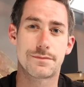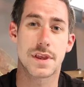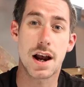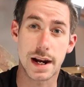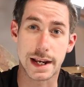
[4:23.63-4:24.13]

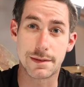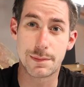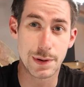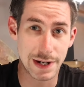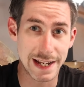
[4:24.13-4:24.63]
All right,
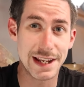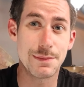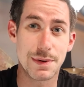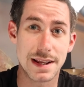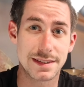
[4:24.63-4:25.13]
pretty
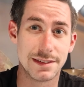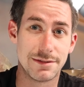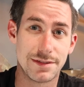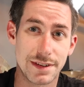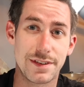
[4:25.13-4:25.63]

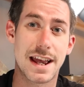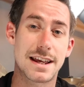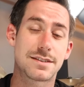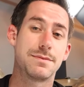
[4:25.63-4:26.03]
impressive if you ask